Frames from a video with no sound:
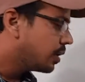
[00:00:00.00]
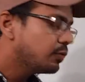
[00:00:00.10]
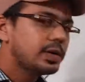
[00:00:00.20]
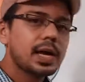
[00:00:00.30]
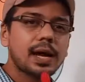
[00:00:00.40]

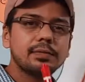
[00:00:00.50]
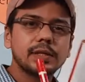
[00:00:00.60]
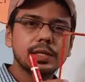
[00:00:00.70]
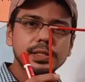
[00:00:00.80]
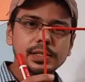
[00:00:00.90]
we have
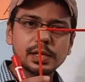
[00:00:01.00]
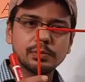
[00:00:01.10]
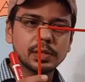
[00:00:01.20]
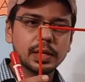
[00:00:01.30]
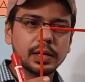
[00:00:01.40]
this
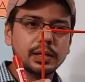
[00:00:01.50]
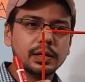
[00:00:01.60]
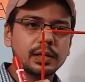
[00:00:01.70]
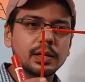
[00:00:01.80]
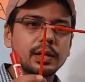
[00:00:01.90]
something
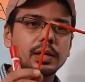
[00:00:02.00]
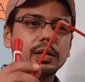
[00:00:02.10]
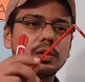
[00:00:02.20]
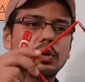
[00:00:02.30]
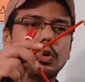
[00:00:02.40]

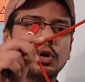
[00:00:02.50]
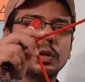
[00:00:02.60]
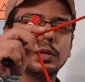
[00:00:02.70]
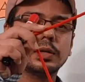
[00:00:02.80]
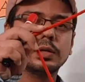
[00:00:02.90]

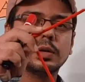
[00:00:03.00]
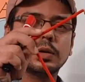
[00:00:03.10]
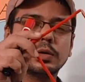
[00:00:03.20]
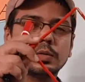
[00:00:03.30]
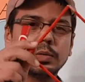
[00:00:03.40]
called,
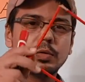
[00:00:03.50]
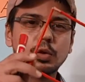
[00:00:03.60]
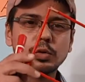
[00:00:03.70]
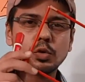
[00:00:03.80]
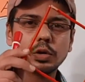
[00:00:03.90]
well, what
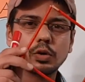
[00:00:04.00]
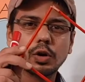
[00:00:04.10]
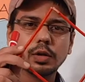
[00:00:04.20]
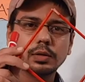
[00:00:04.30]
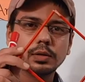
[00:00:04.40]
do you want to
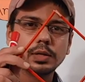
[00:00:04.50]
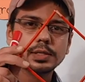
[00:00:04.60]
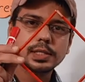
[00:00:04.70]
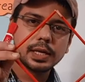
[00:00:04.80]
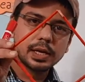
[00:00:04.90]
call?
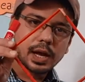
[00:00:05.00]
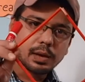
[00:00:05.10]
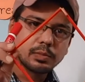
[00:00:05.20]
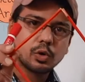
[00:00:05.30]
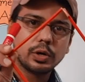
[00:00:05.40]
Let's say
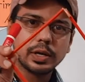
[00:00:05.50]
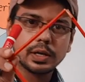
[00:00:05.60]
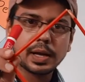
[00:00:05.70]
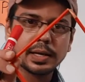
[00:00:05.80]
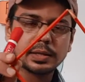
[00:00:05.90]
I'm holding
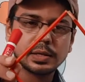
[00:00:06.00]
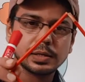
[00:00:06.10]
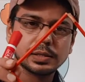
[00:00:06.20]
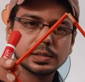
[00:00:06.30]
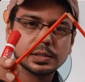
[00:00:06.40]
it like
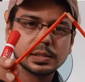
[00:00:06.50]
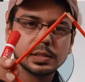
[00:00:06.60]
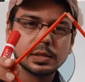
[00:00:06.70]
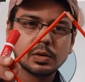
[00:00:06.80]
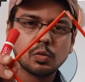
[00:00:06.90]
this.
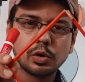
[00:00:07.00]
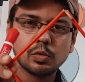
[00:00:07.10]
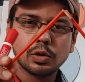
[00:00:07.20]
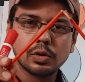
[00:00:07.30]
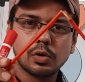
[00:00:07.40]
What do
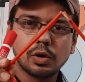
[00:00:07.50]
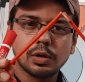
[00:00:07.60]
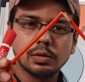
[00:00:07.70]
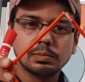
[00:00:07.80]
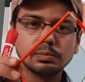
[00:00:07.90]
you want to
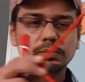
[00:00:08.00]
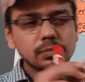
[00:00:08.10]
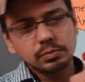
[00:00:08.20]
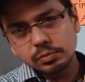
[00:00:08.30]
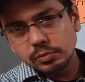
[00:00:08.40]
call?
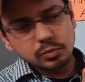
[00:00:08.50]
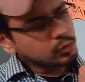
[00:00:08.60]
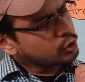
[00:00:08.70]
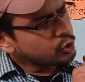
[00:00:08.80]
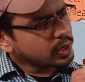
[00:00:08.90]

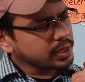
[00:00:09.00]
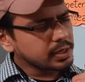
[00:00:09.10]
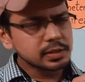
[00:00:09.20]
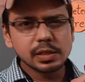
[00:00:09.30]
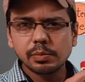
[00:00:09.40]
Do I
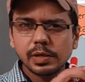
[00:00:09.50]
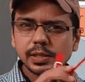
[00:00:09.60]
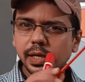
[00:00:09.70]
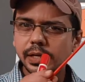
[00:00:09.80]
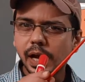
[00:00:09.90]
hear somebody
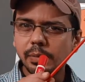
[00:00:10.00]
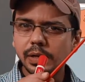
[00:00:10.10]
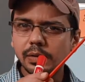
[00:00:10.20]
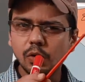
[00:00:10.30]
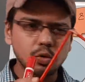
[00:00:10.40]
saying
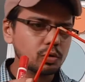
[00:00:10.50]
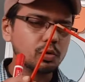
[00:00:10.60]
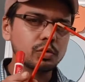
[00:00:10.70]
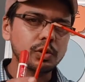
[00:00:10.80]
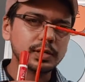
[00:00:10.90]
diamond? No,
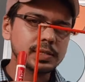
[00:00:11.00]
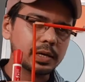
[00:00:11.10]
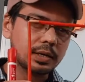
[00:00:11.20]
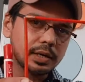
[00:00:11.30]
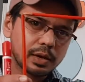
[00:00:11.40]
not
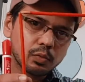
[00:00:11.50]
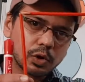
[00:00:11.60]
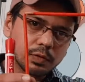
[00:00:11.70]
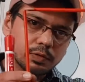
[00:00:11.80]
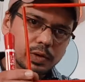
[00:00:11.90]
exactly. And
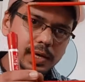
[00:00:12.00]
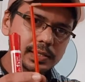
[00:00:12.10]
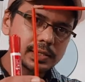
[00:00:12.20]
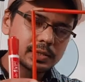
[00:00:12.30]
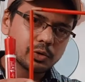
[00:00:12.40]
what if I
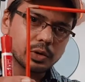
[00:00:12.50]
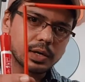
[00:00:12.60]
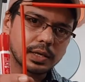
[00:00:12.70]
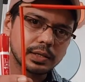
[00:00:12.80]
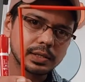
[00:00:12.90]
do it
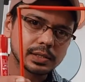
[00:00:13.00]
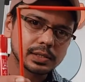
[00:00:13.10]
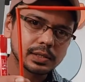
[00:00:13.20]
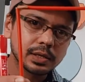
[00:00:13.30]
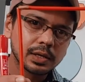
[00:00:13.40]
like
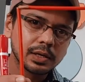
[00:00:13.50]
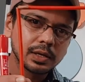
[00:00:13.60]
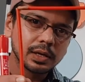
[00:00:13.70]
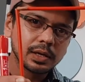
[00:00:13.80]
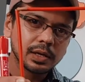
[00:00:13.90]
this?
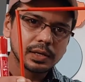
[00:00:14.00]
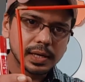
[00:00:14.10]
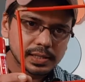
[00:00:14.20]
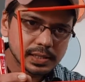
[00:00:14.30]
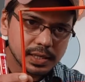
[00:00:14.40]

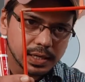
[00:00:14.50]
Yes,